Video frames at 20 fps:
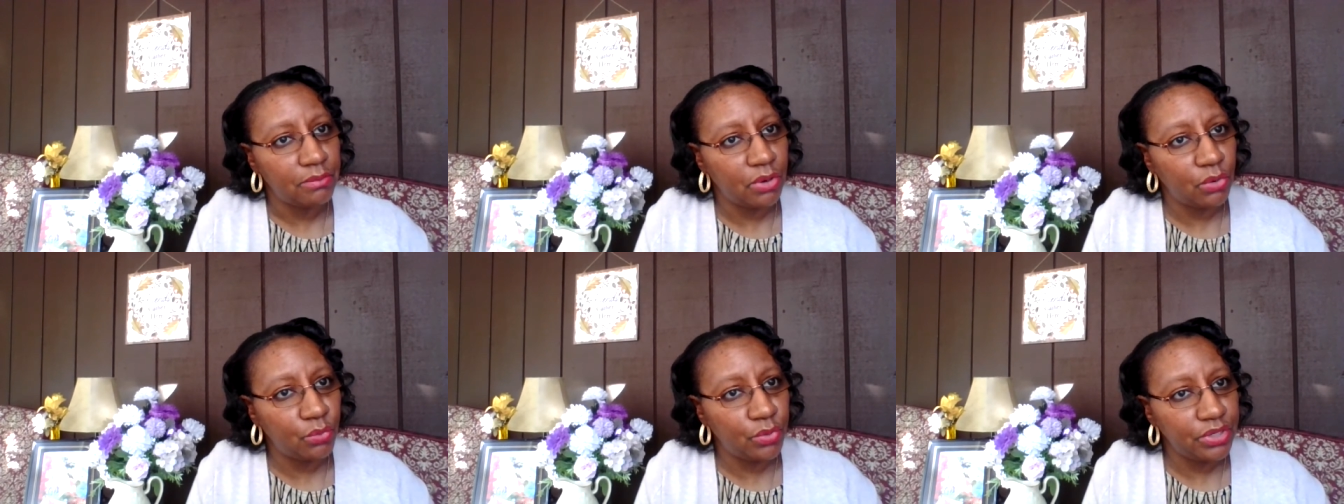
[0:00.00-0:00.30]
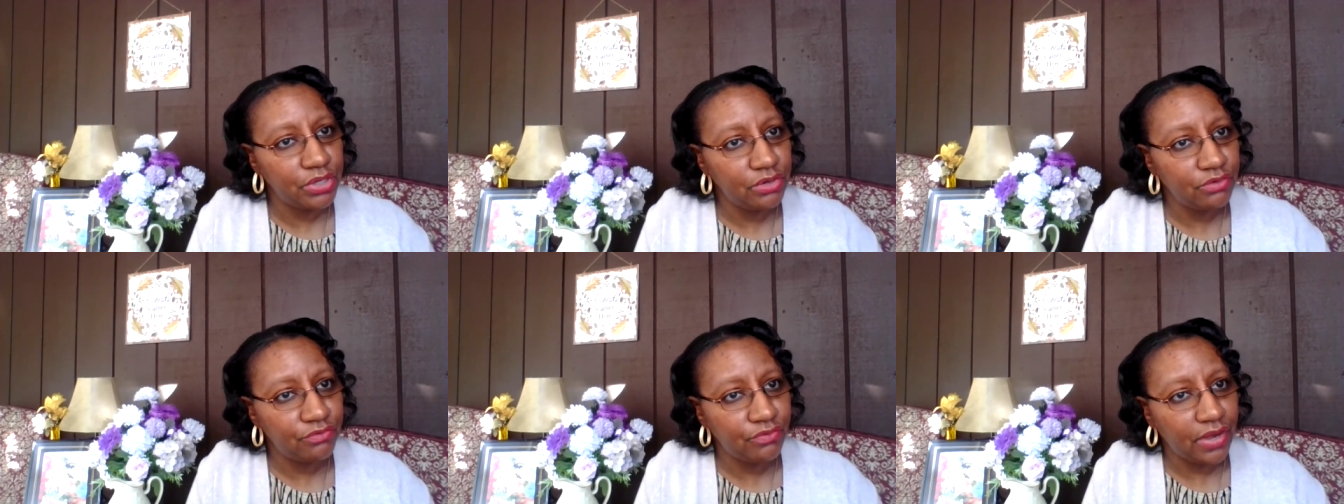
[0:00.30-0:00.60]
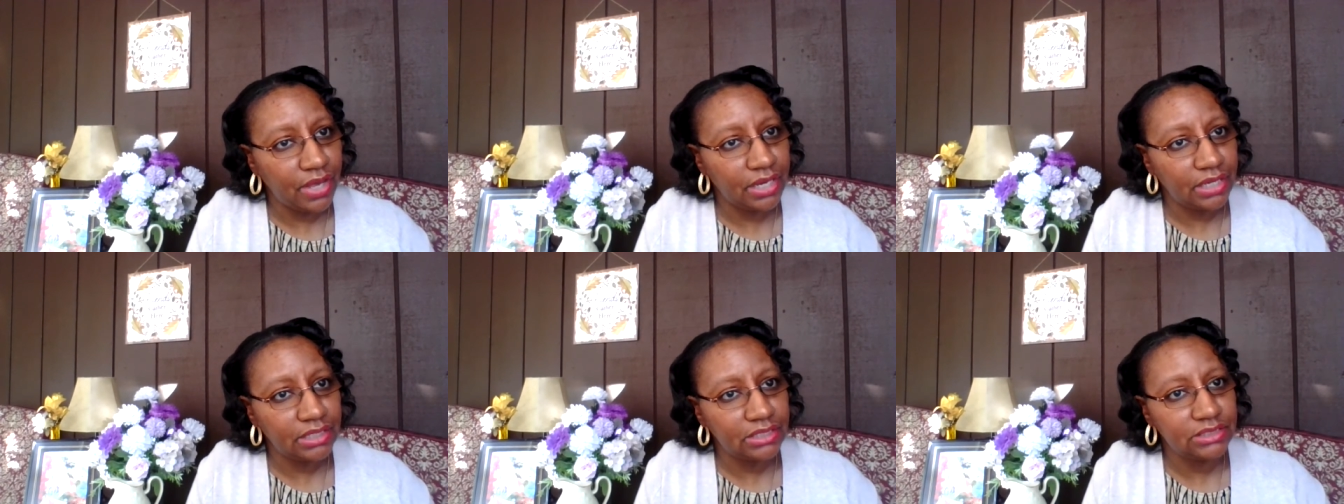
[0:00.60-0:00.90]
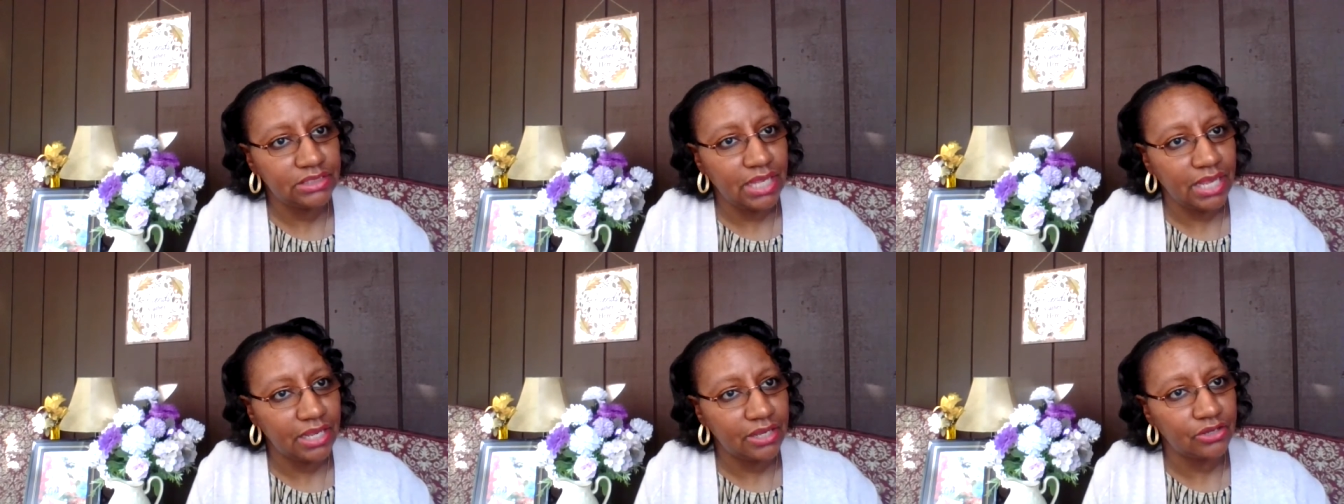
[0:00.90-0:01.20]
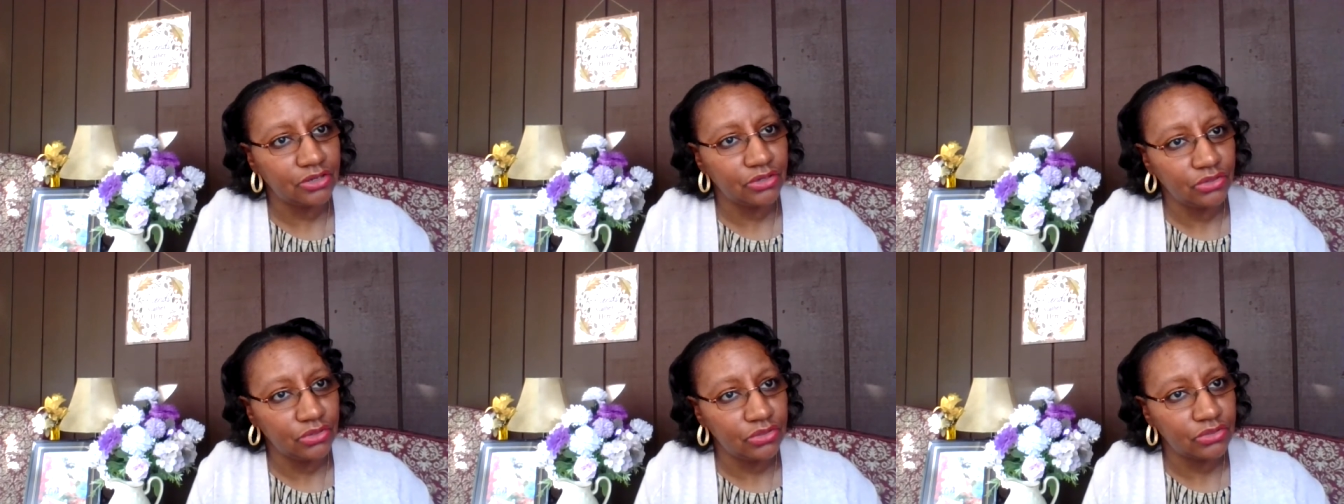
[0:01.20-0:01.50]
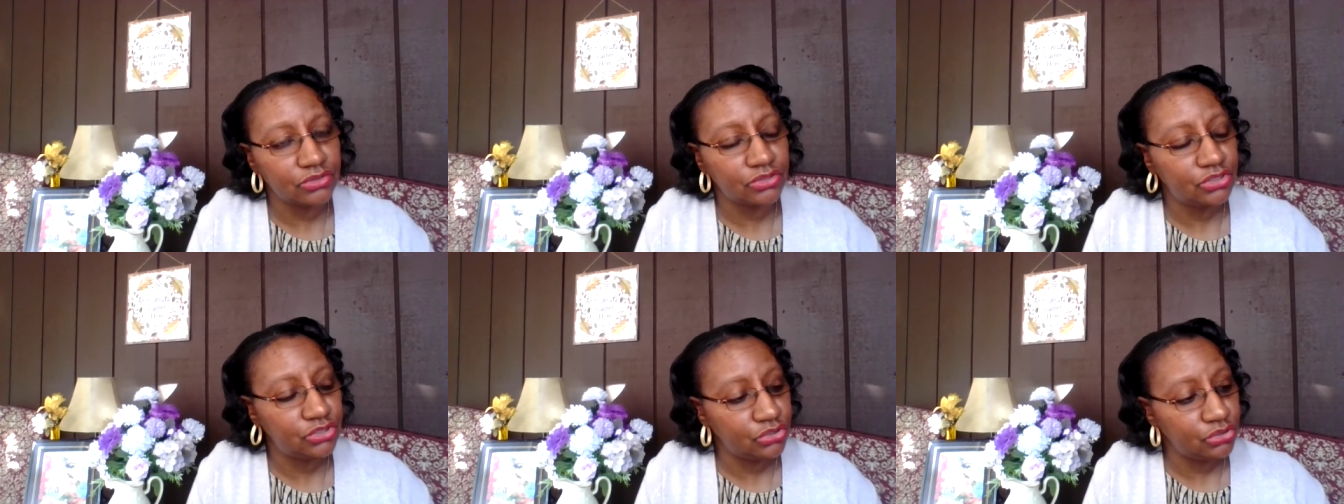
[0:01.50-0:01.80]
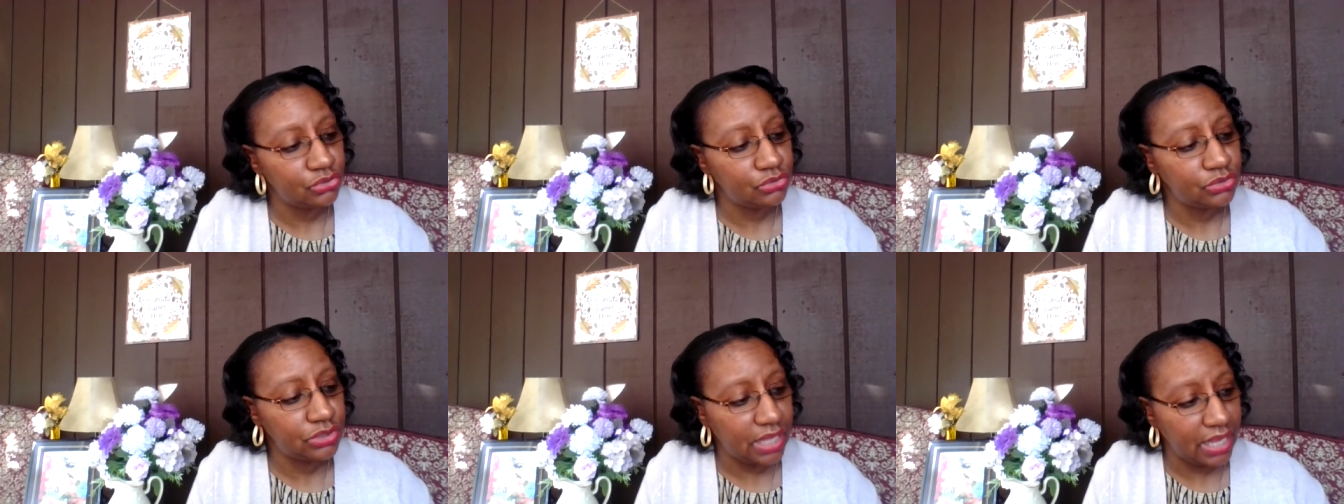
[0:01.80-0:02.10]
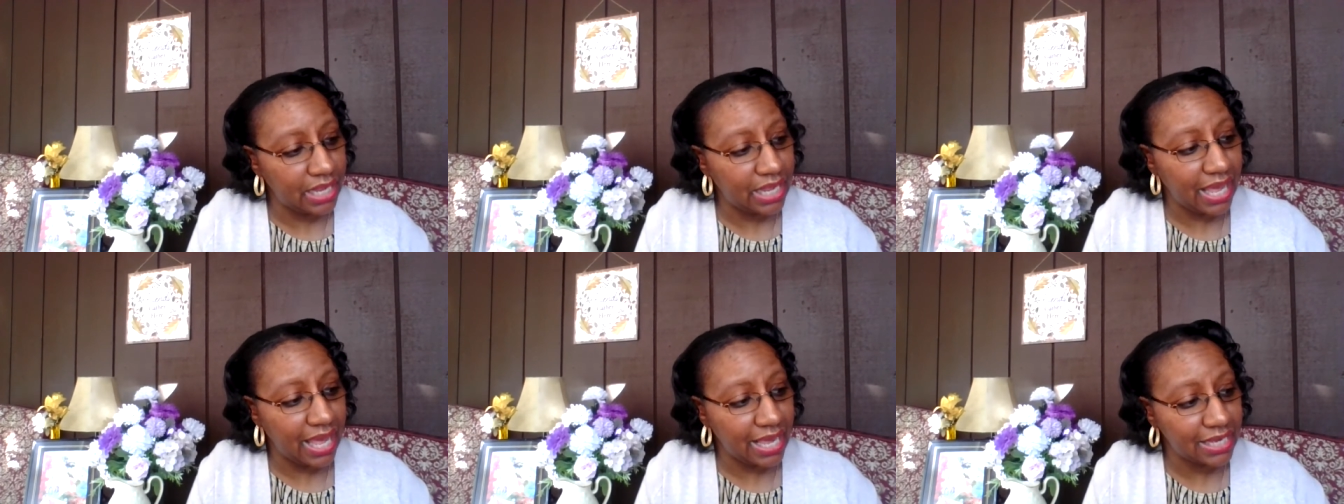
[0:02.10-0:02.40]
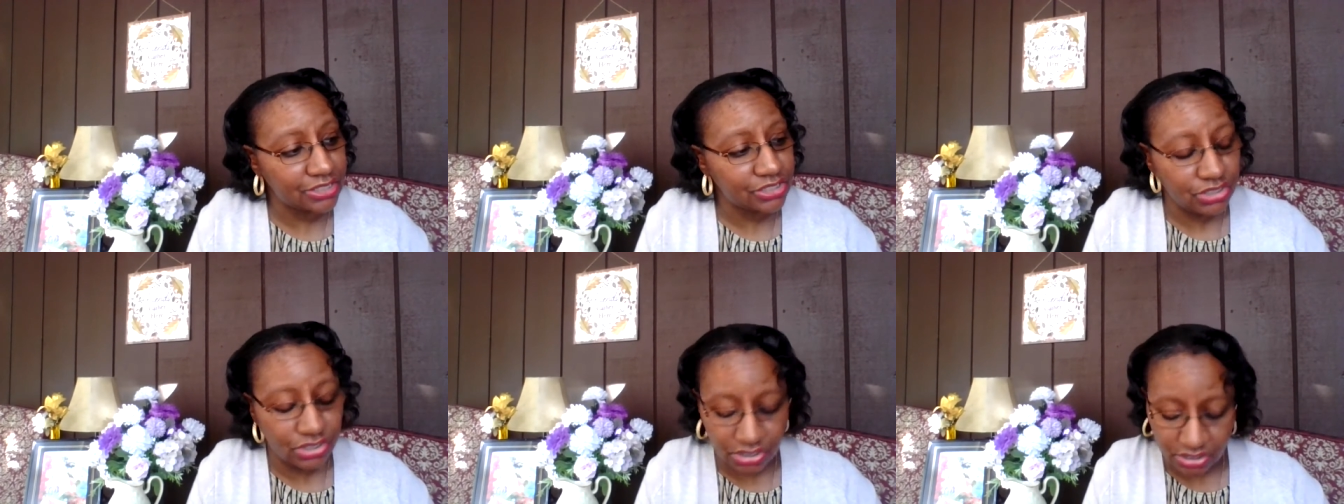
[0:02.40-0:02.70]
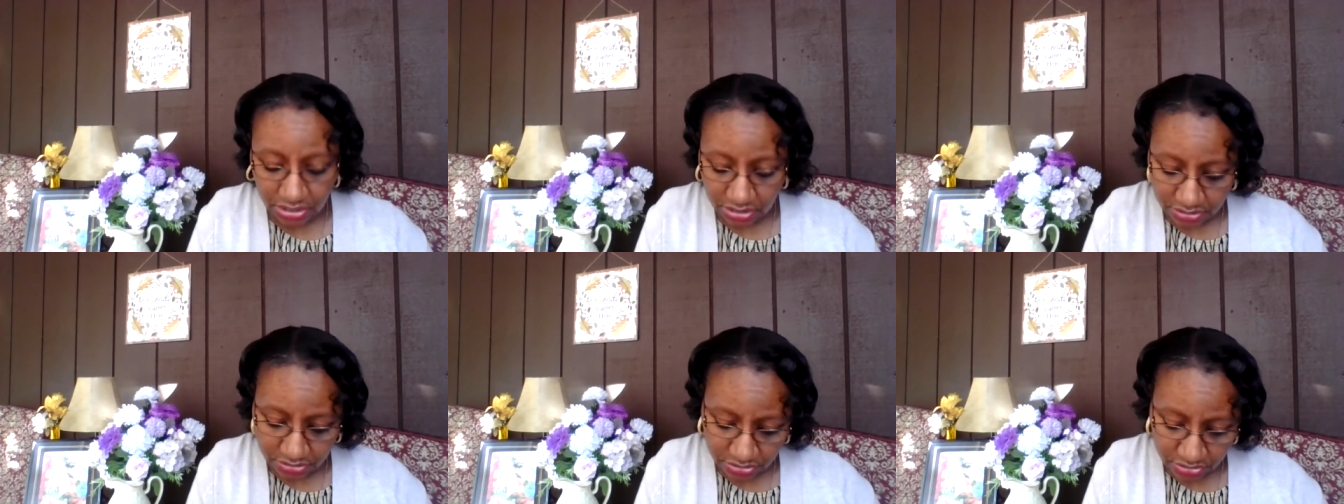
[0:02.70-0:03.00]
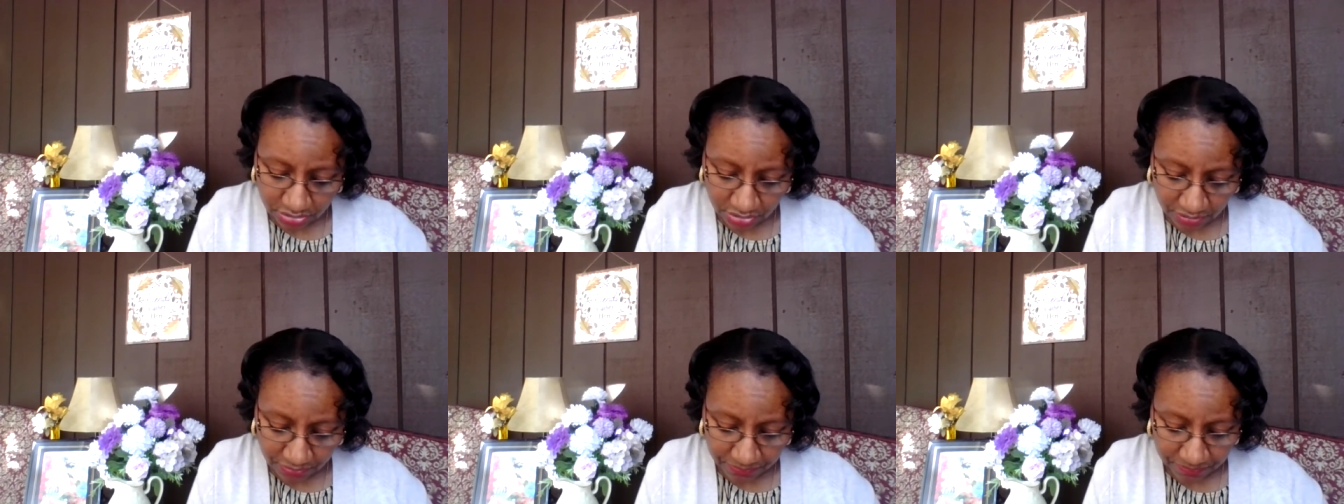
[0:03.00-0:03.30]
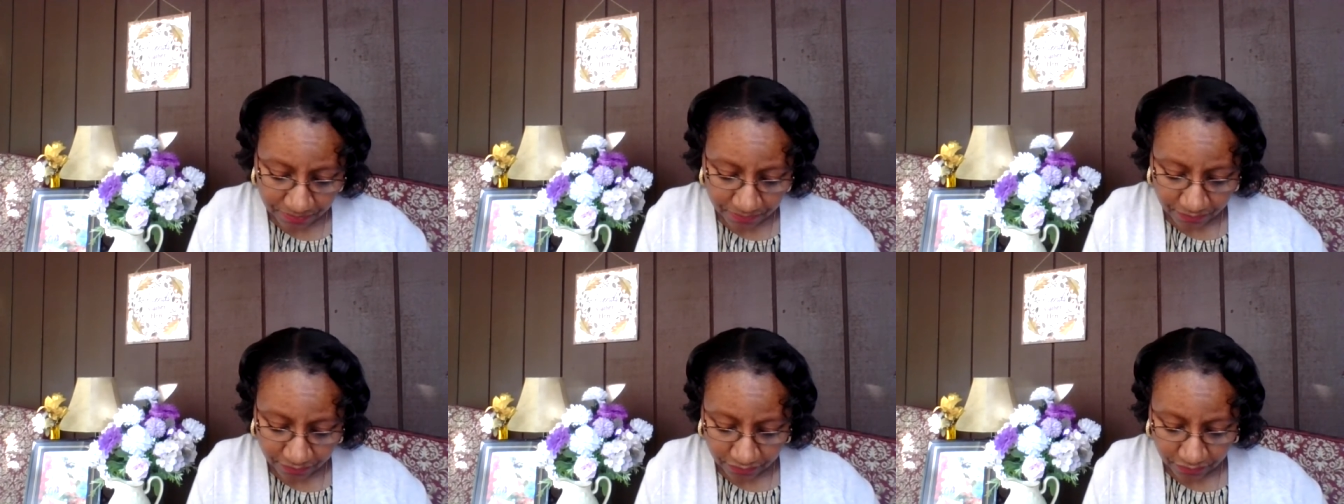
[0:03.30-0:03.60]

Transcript: But when you finally take a look to take action against them,